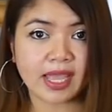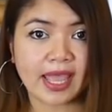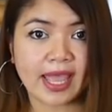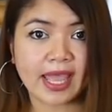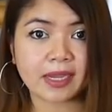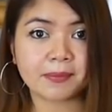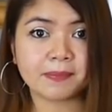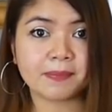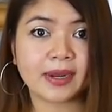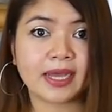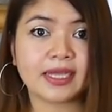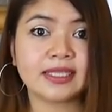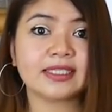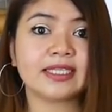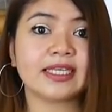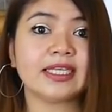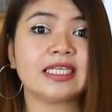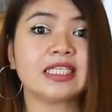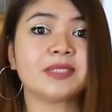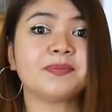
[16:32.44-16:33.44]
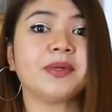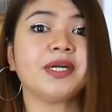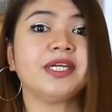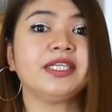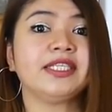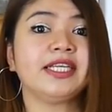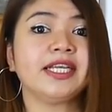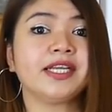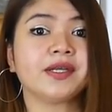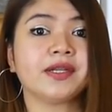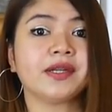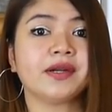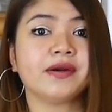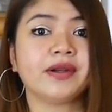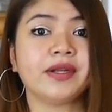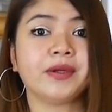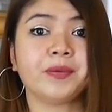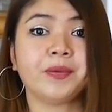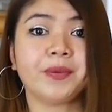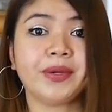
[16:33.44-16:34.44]
Eggplant is
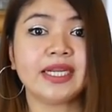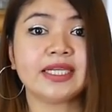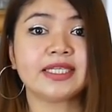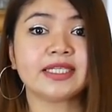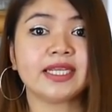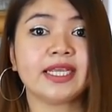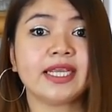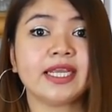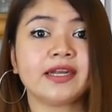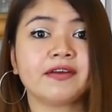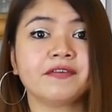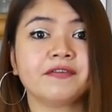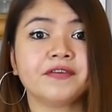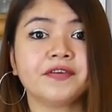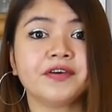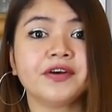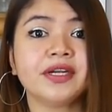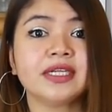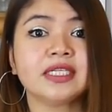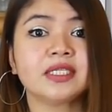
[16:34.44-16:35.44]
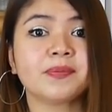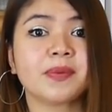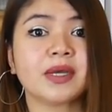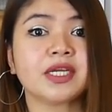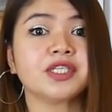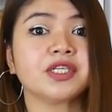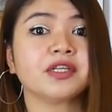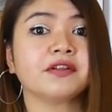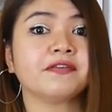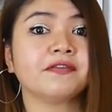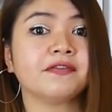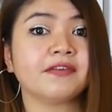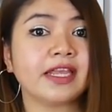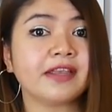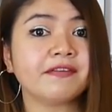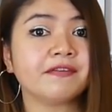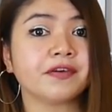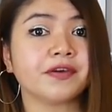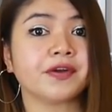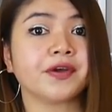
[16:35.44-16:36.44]
particularly rich in a very special
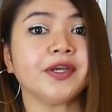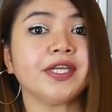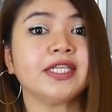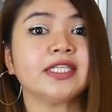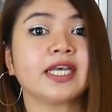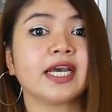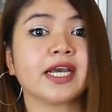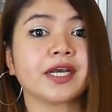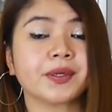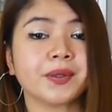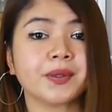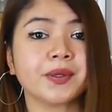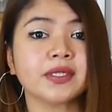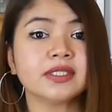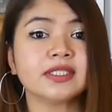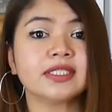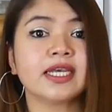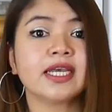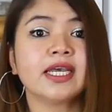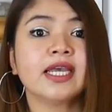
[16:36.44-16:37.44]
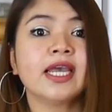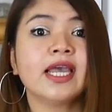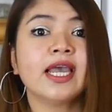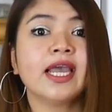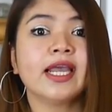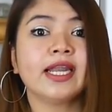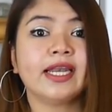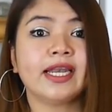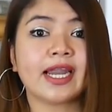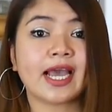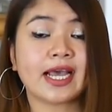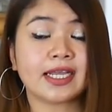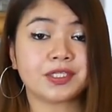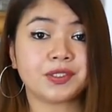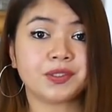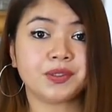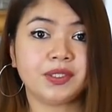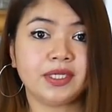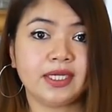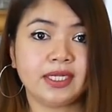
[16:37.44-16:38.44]
flavonoid called
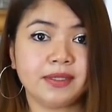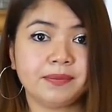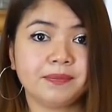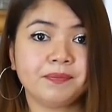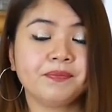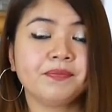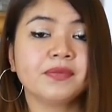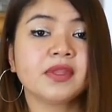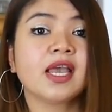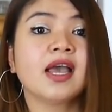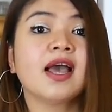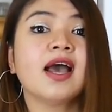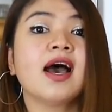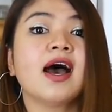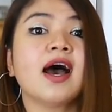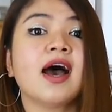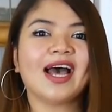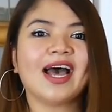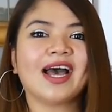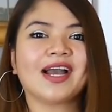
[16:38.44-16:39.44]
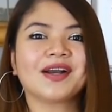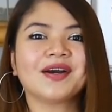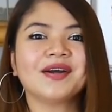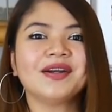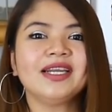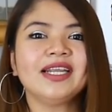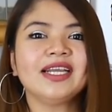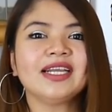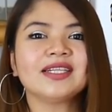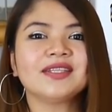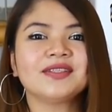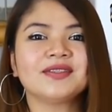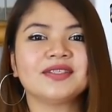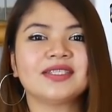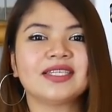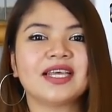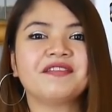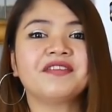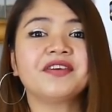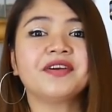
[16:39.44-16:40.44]
nasunin. According to
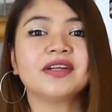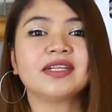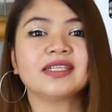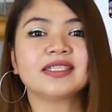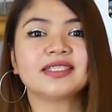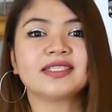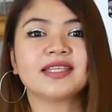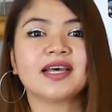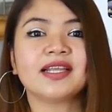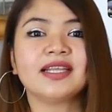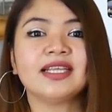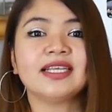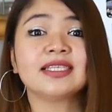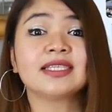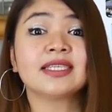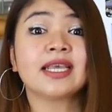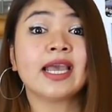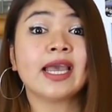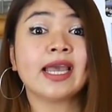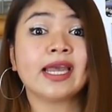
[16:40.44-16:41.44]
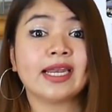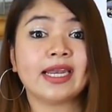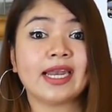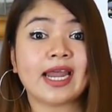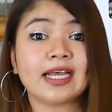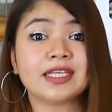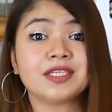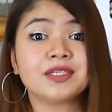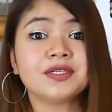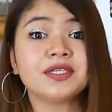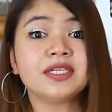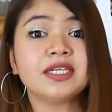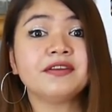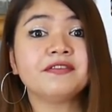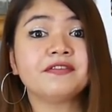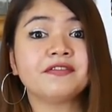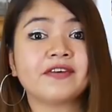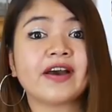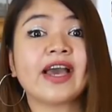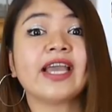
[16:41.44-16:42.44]
several studies, nasunin
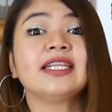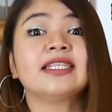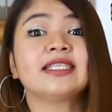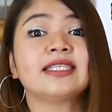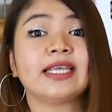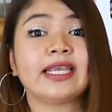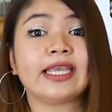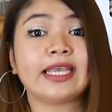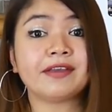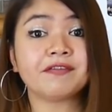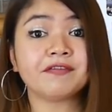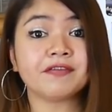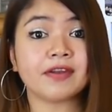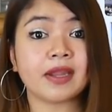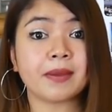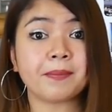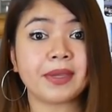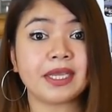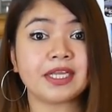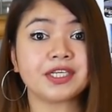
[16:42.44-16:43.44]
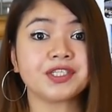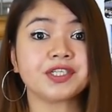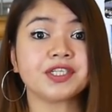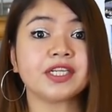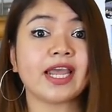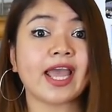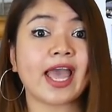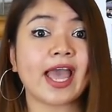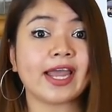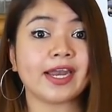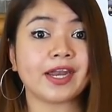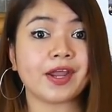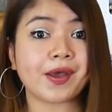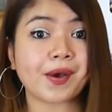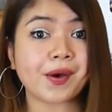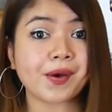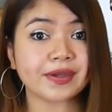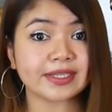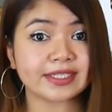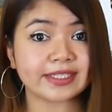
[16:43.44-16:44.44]
fights inflammation and
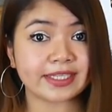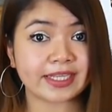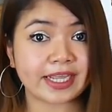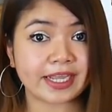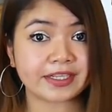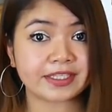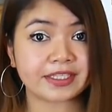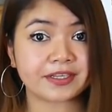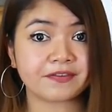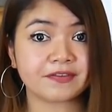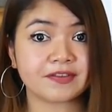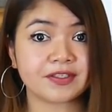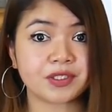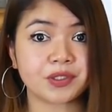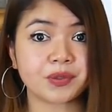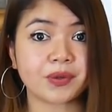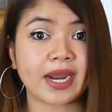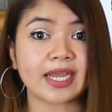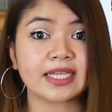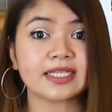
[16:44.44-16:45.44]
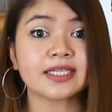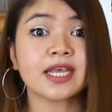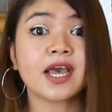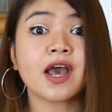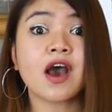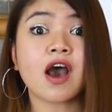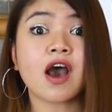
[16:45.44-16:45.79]
oxidative stress